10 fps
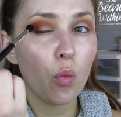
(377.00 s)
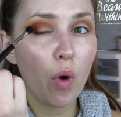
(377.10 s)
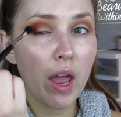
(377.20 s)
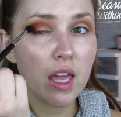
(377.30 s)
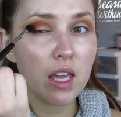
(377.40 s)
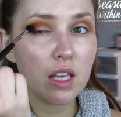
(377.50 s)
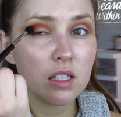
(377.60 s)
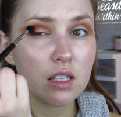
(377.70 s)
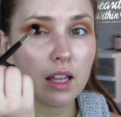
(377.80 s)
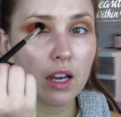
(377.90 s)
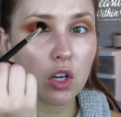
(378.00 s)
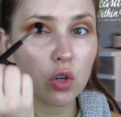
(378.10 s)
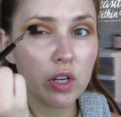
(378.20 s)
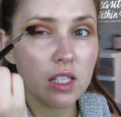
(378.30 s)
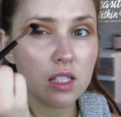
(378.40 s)
right into that
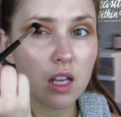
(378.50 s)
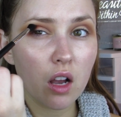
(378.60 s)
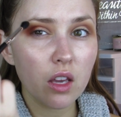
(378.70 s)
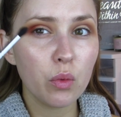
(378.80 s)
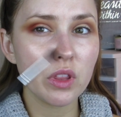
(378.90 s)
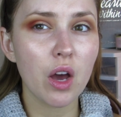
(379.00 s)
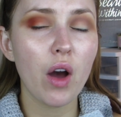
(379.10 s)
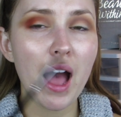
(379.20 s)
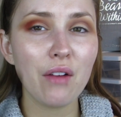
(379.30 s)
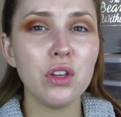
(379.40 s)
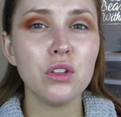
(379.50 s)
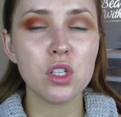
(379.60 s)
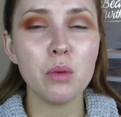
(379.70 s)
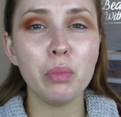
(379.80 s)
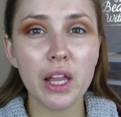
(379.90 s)
crease socket without having
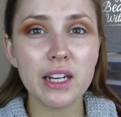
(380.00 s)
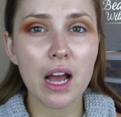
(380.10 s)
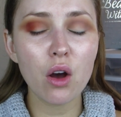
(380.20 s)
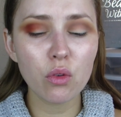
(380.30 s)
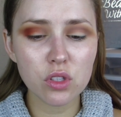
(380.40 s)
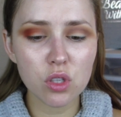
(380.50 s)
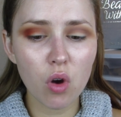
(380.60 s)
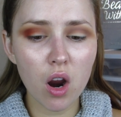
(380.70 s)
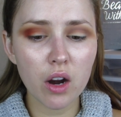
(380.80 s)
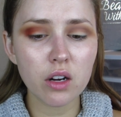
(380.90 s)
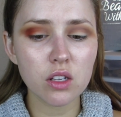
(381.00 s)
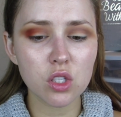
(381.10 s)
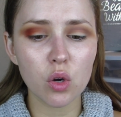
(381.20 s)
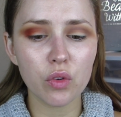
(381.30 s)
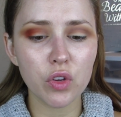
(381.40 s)
to blend out so hard.
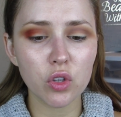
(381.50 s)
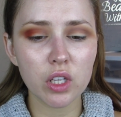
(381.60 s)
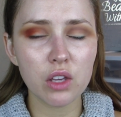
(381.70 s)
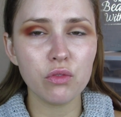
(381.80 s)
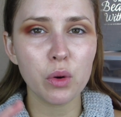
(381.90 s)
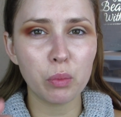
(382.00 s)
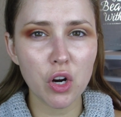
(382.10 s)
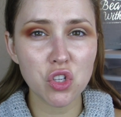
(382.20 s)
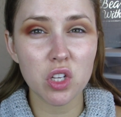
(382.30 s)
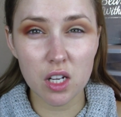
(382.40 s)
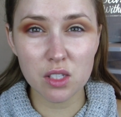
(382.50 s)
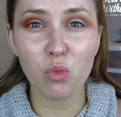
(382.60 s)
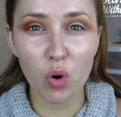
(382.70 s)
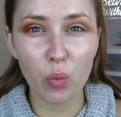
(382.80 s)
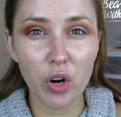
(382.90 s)
So if you're looking for a brush that does
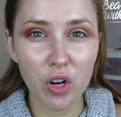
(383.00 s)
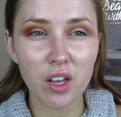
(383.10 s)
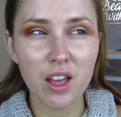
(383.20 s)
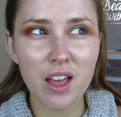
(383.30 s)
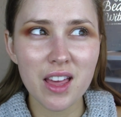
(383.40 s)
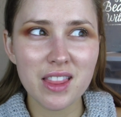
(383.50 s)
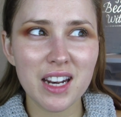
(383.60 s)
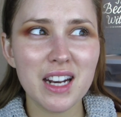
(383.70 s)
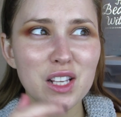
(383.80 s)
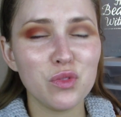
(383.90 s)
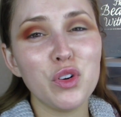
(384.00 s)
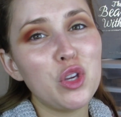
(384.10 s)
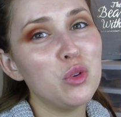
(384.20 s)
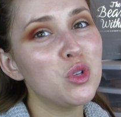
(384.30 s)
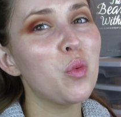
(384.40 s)
more work than it is for
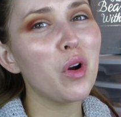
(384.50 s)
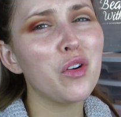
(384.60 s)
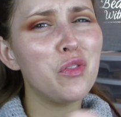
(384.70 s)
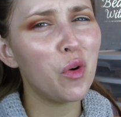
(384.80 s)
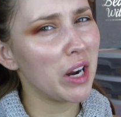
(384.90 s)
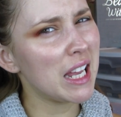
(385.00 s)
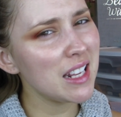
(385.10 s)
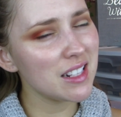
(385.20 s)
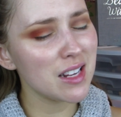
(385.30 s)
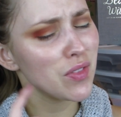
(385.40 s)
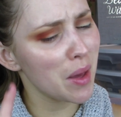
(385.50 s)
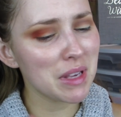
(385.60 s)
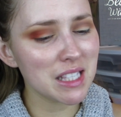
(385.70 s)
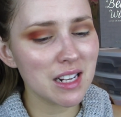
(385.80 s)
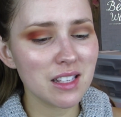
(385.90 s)
you to work for it, if that
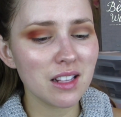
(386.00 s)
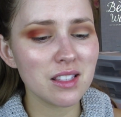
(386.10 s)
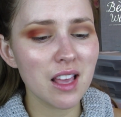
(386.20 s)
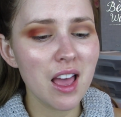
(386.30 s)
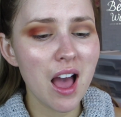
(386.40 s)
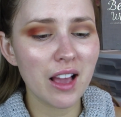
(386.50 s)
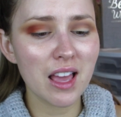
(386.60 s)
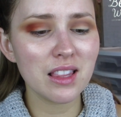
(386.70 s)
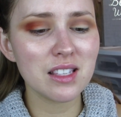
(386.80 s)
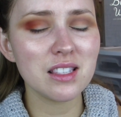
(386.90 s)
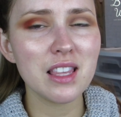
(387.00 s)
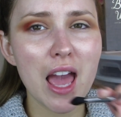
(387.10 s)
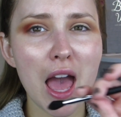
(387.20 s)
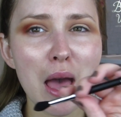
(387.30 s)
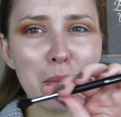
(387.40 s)
makes any sense. Again, this is
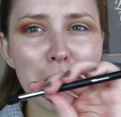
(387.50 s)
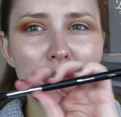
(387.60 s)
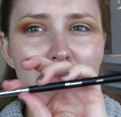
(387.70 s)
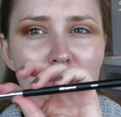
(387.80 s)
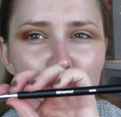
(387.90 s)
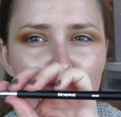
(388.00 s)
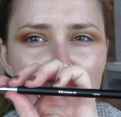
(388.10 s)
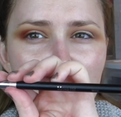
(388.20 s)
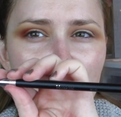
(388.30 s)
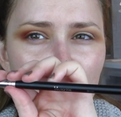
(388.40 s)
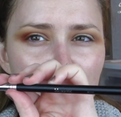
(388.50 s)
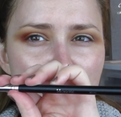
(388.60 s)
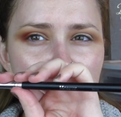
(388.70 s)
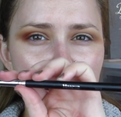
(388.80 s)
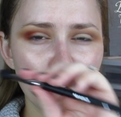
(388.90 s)
the
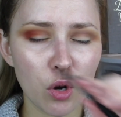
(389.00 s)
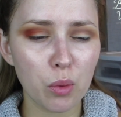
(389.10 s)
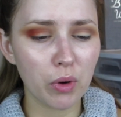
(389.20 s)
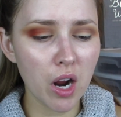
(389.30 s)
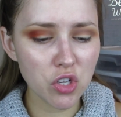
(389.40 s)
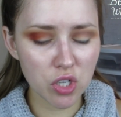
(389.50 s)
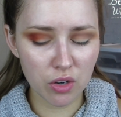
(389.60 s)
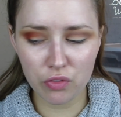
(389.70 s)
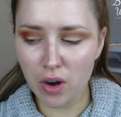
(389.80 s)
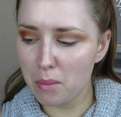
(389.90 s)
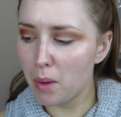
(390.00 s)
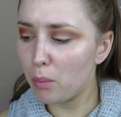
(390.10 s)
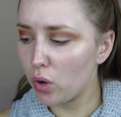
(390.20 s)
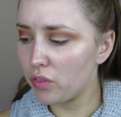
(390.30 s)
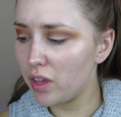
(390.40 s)
M330 brush from
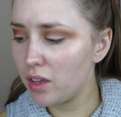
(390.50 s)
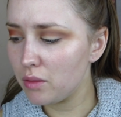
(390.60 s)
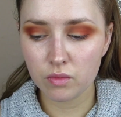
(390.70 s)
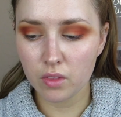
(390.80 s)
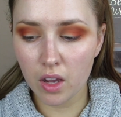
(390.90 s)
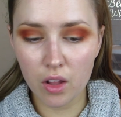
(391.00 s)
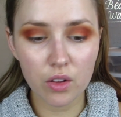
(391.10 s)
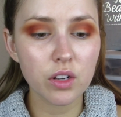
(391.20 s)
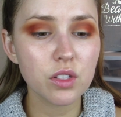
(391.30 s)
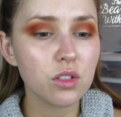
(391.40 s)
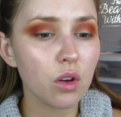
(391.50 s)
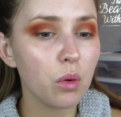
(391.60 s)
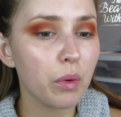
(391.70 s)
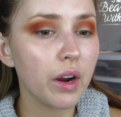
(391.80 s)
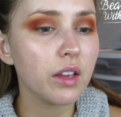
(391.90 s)
Morphe. That color is
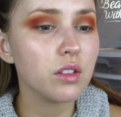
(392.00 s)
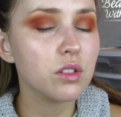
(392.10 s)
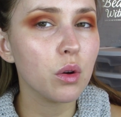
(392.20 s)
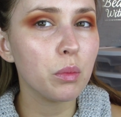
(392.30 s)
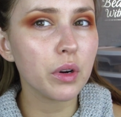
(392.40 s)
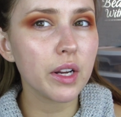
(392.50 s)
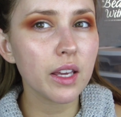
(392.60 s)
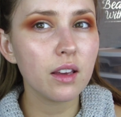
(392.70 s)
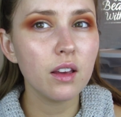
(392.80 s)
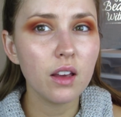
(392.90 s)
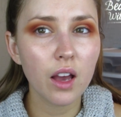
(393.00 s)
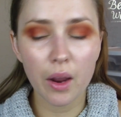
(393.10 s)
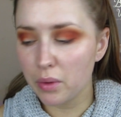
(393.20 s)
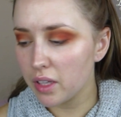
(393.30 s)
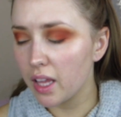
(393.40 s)
so bright and so pretty.
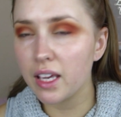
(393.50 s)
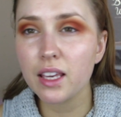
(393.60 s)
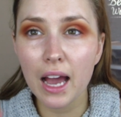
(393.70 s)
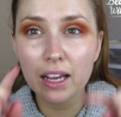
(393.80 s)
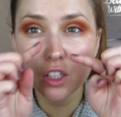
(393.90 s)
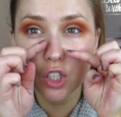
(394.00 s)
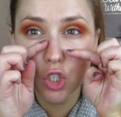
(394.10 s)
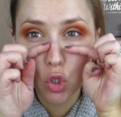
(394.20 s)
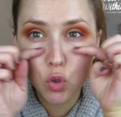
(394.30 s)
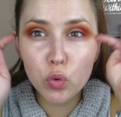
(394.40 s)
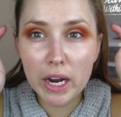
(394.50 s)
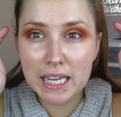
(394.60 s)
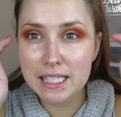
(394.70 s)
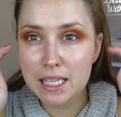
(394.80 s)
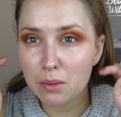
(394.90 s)
I really like it. I look
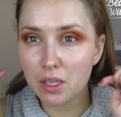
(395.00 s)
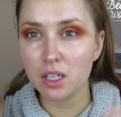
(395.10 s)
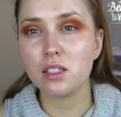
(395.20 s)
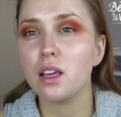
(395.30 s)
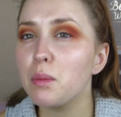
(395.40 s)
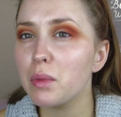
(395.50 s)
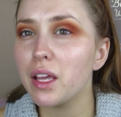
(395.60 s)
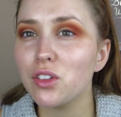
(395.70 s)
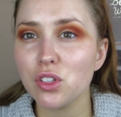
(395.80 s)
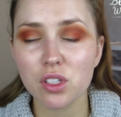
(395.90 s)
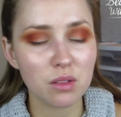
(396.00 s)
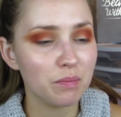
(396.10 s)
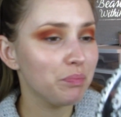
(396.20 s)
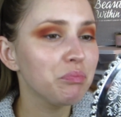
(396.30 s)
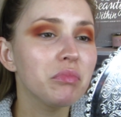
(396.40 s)
crazy because I'm like just